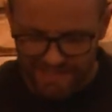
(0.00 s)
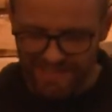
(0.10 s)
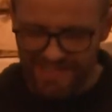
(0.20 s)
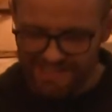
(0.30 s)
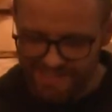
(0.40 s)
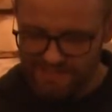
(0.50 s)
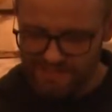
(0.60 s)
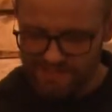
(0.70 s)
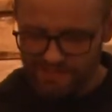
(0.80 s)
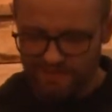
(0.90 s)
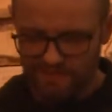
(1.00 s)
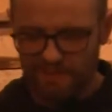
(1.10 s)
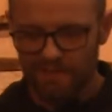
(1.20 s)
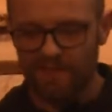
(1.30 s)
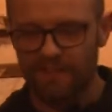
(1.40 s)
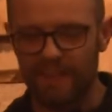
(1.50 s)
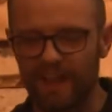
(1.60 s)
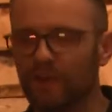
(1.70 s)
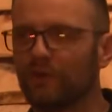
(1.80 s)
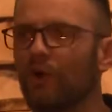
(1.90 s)
isn't that
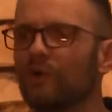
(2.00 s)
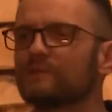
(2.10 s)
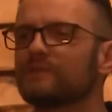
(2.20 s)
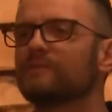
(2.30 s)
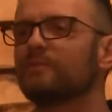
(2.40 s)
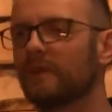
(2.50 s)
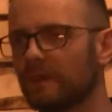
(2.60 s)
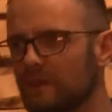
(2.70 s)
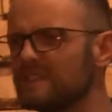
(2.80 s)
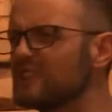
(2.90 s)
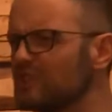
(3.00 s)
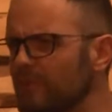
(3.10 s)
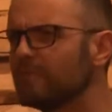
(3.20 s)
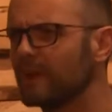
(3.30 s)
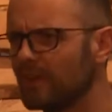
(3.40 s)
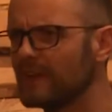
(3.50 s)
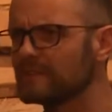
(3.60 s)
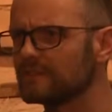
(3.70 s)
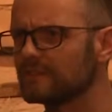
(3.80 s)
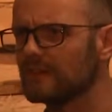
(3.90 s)
our goals are too big, because they should be big, right?
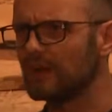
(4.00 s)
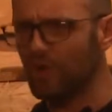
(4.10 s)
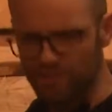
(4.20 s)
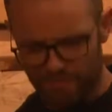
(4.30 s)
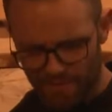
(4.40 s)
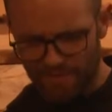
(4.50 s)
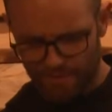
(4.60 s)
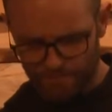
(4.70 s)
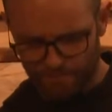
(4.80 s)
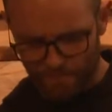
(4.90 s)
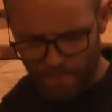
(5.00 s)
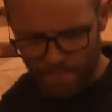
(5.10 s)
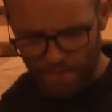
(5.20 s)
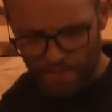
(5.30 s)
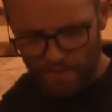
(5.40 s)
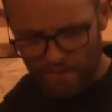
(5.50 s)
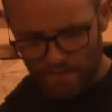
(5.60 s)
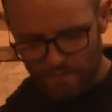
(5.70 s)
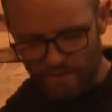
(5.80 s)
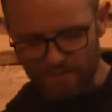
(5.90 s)
Our goals are big.
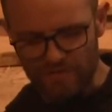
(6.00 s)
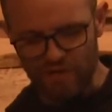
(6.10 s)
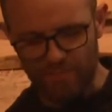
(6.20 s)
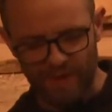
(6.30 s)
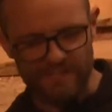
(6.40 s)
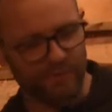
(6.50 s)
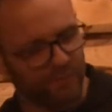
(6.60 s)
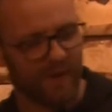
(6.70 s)
But let me show you the pattern before I